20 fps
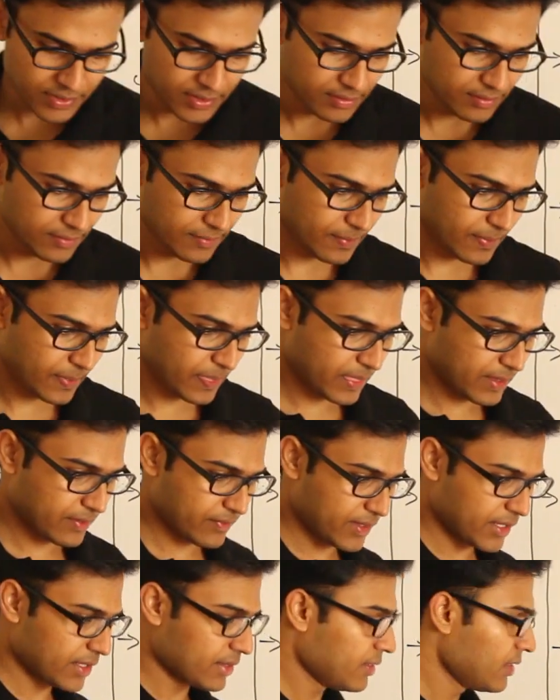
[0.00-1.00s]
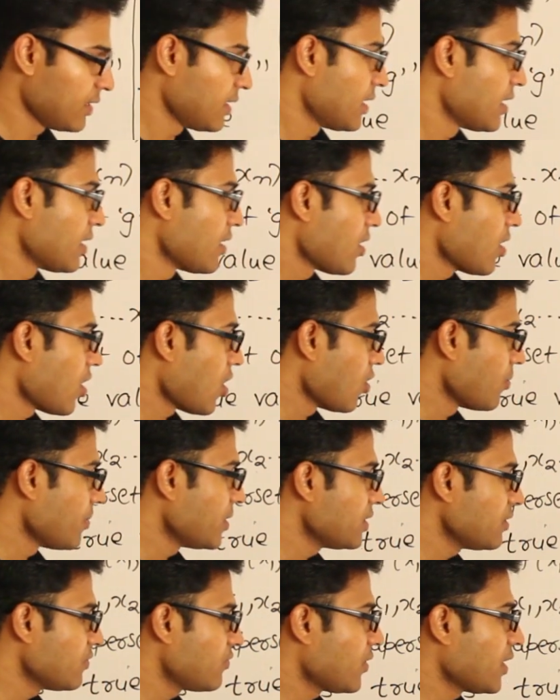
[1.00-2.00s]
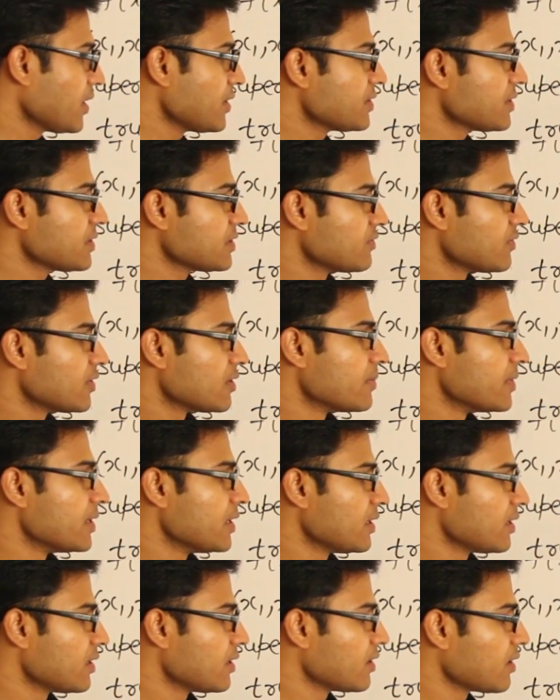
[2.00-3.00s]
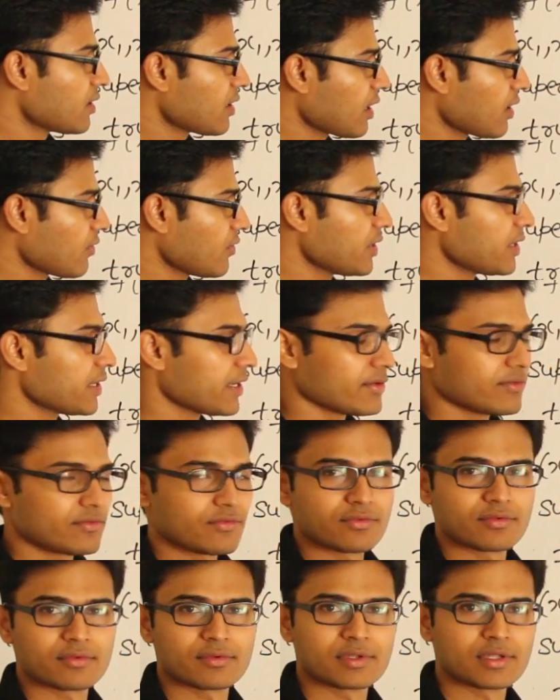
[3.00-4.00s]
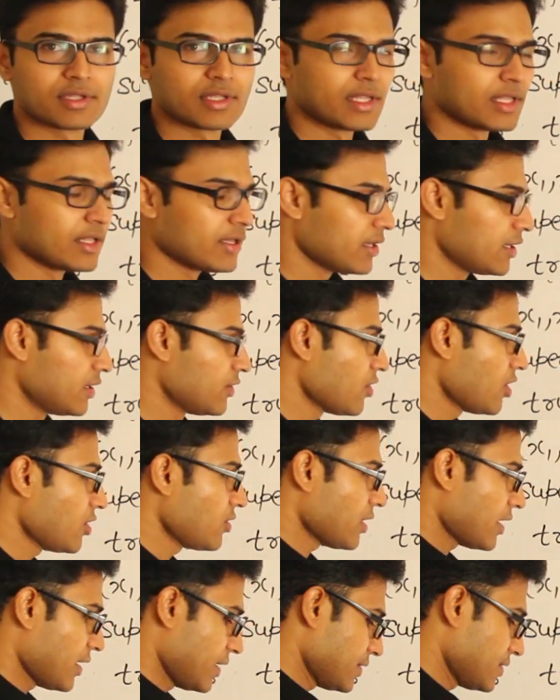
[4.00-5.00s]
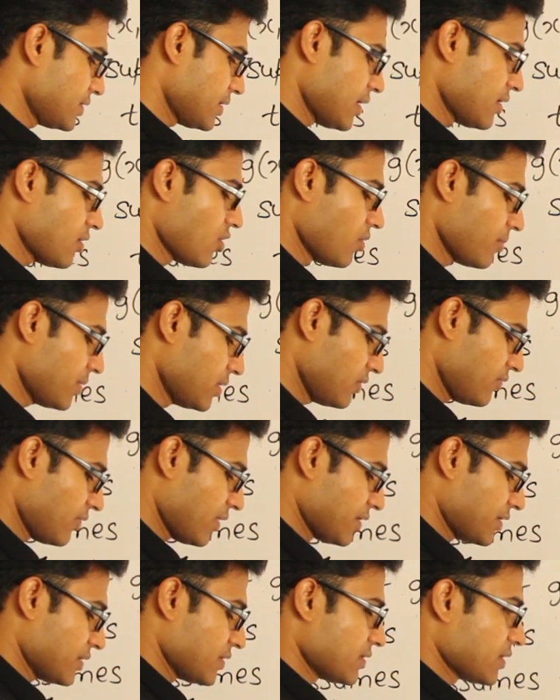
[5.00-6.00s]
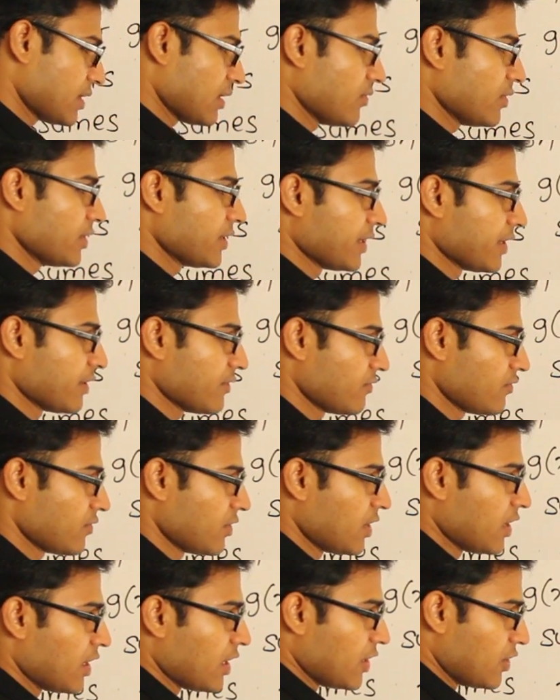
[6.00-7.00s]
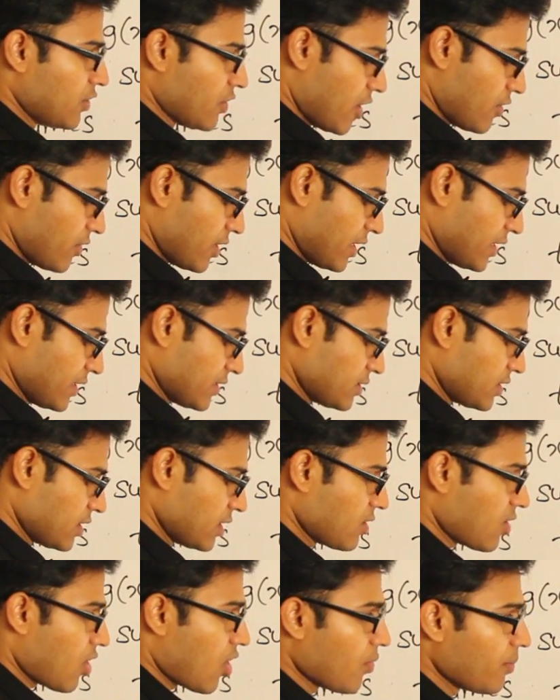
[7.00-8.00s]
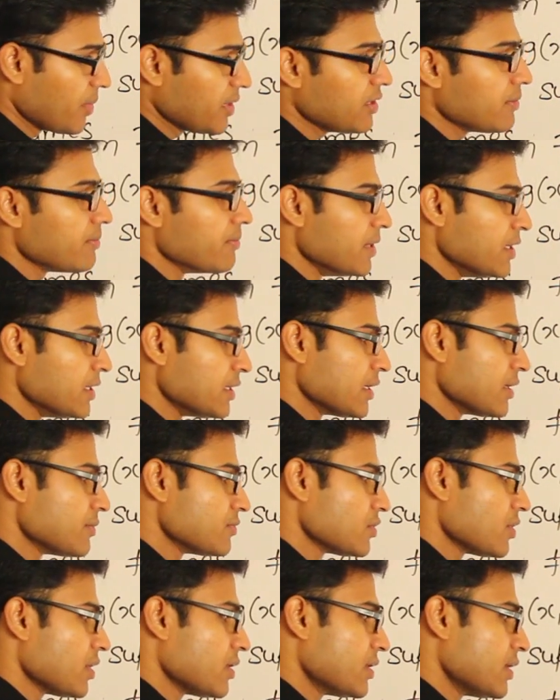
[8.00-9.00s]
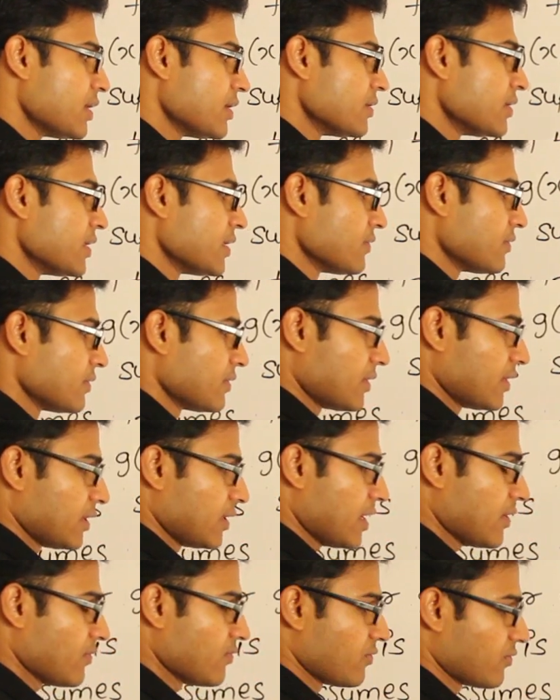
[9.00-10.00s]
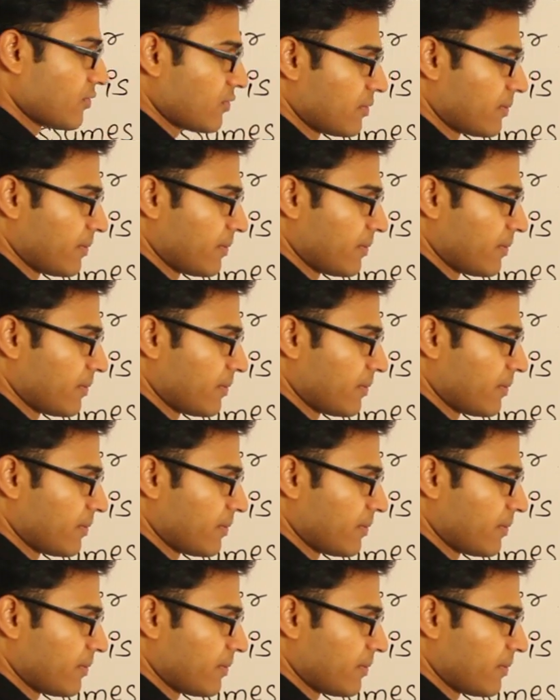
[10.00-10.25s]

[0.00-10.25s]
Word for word: given, then how many functions will be covering f? In order to understand how many functions covering f, you have to understand how many minterms are there in f.